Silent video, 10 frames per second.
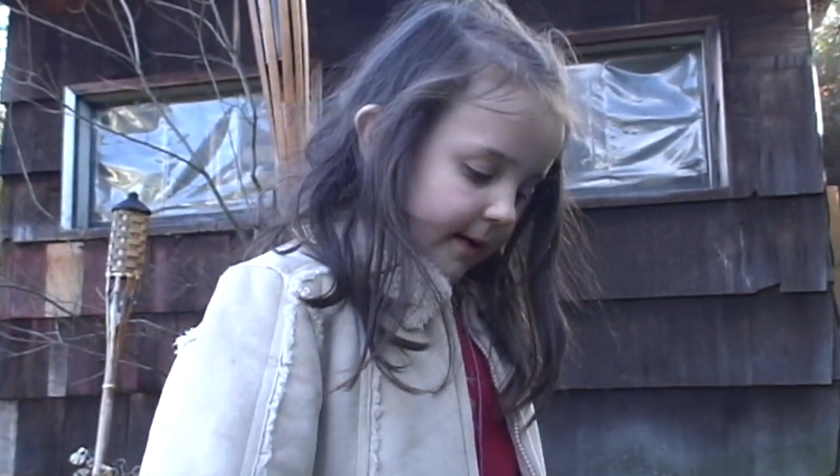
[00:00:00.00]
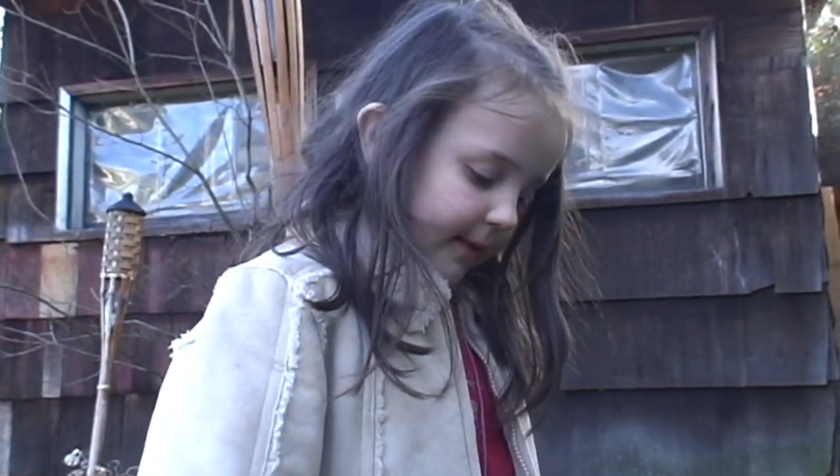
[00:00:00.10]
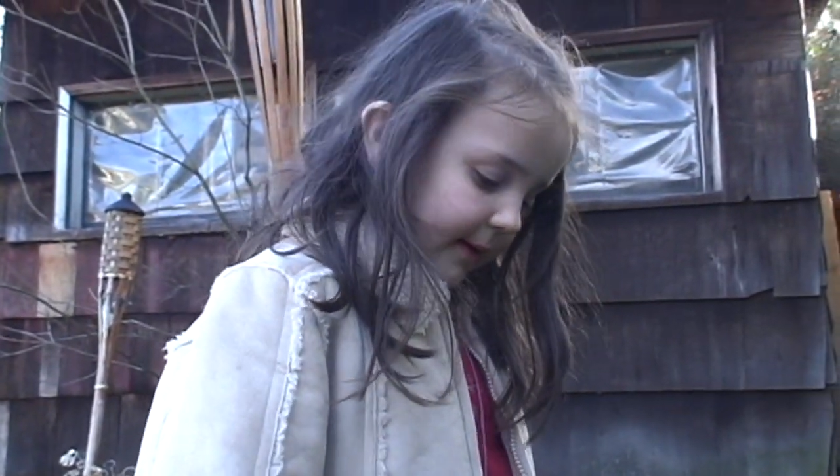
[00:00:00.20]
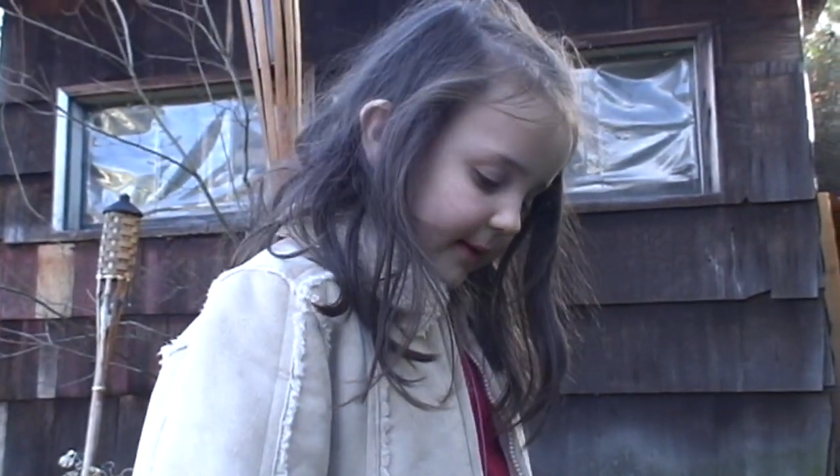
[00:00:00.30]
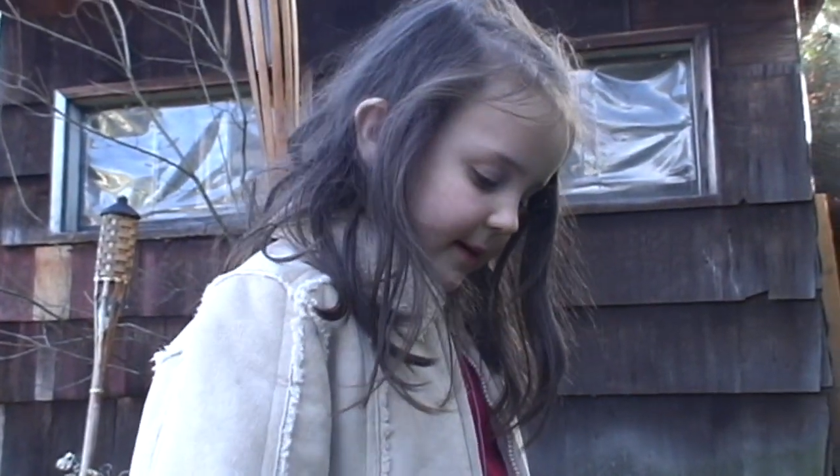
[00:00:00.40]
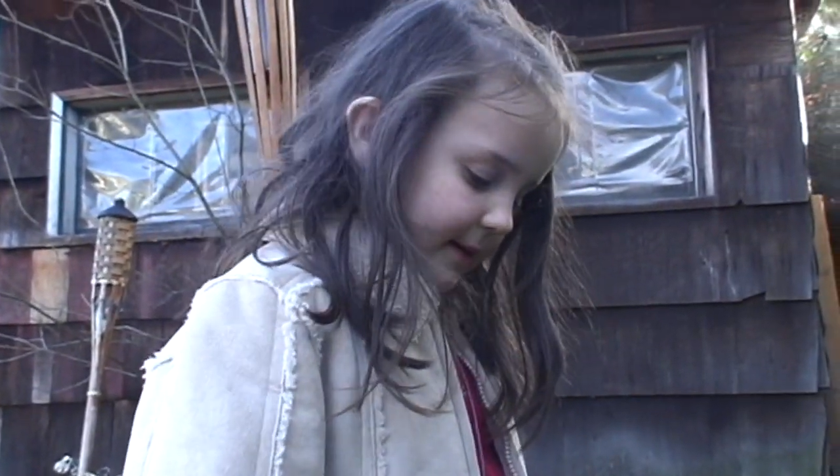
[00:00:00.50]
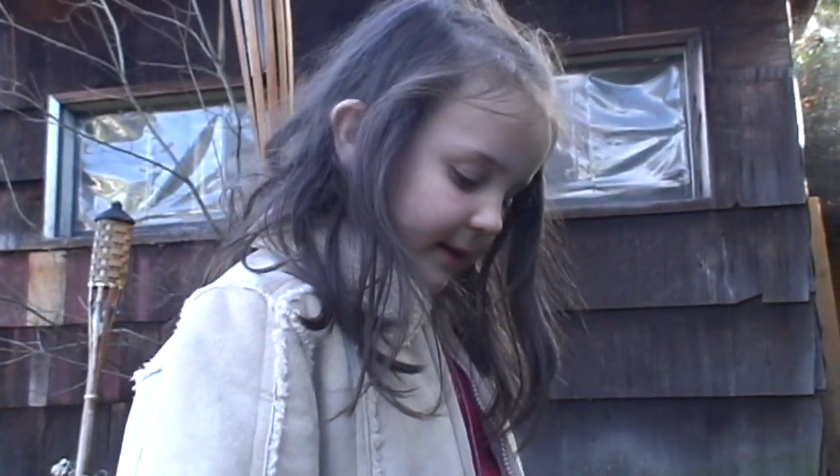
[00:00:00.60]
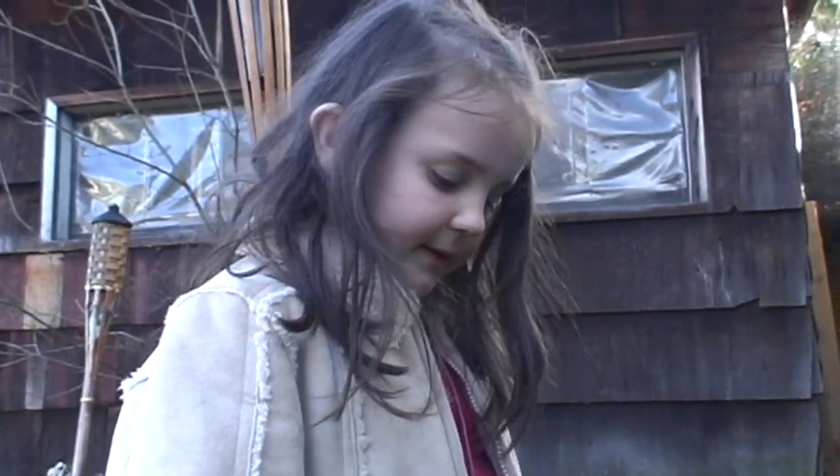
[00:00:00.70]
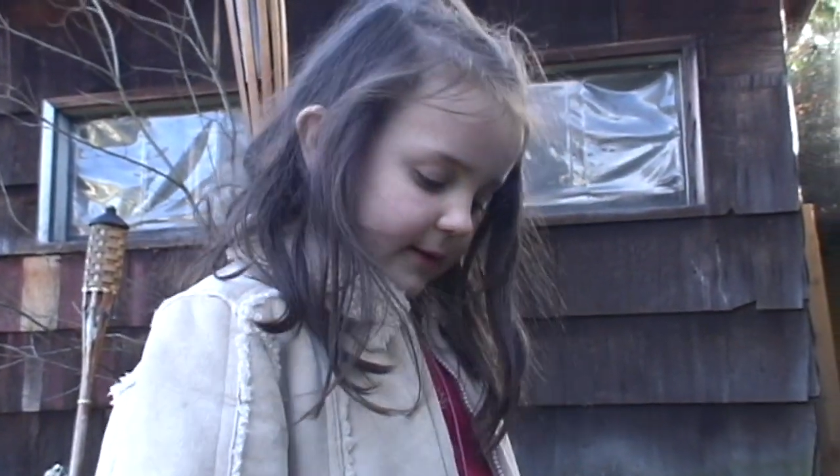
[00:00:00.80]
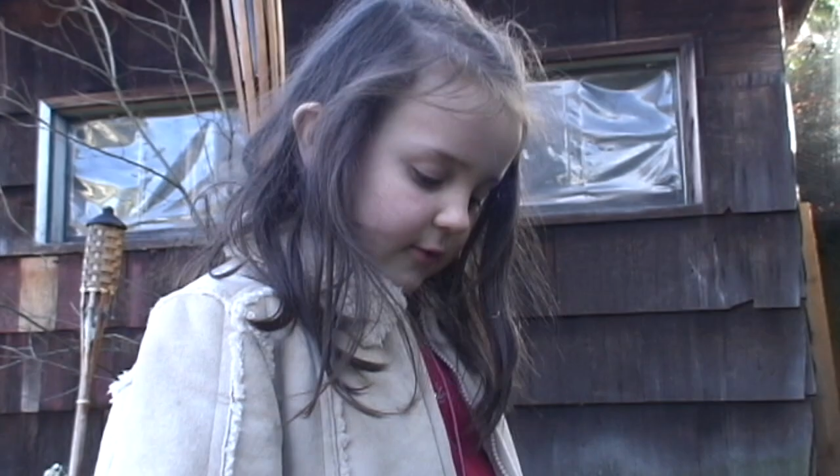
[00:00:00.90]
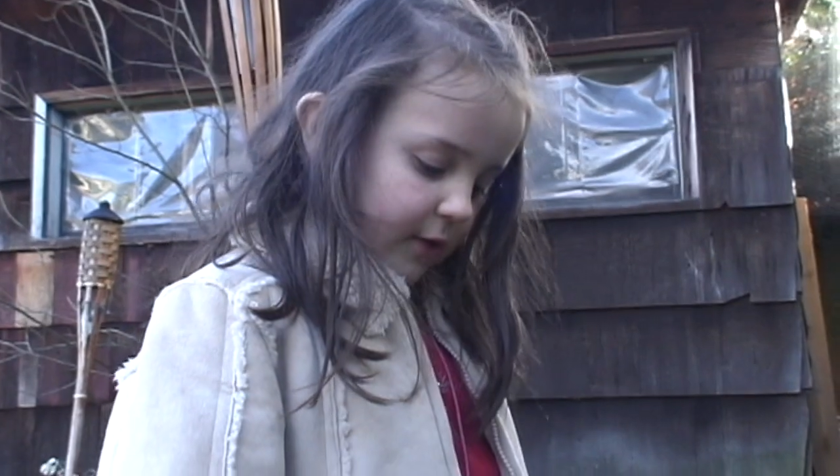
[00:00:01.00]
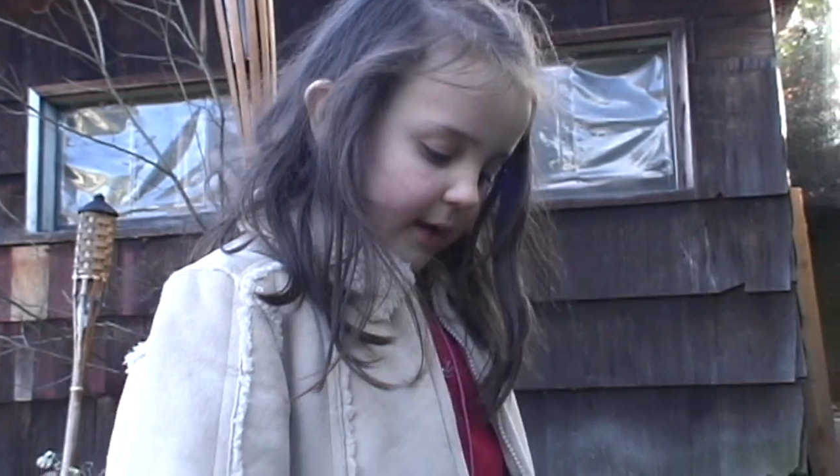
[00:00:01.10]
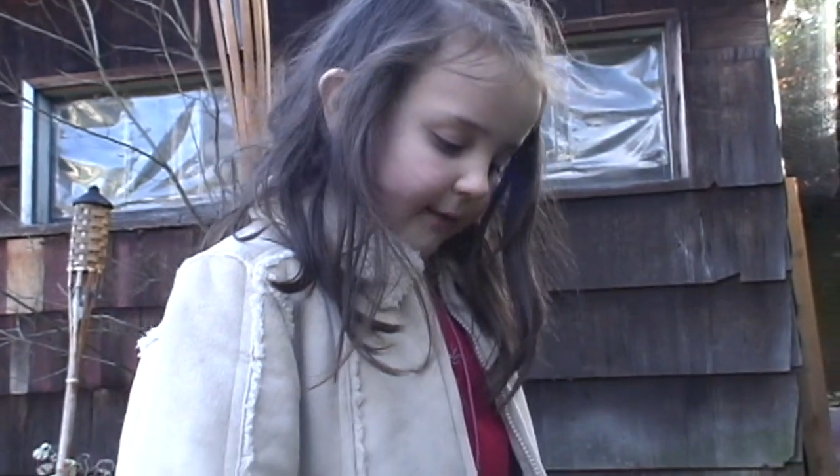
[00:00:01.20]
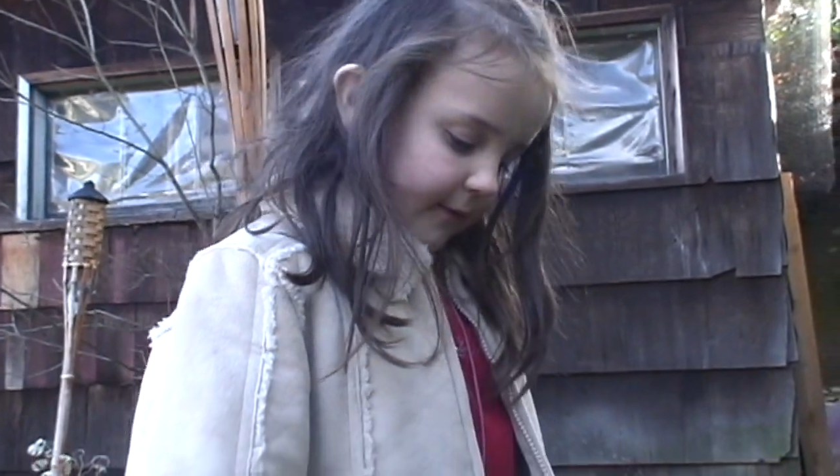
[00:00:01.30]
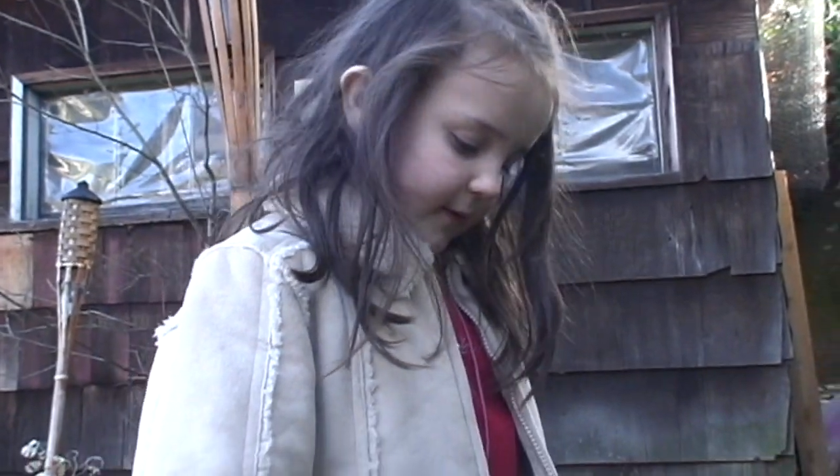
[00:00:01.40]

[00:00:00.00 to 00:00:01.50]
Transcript: This is its grave.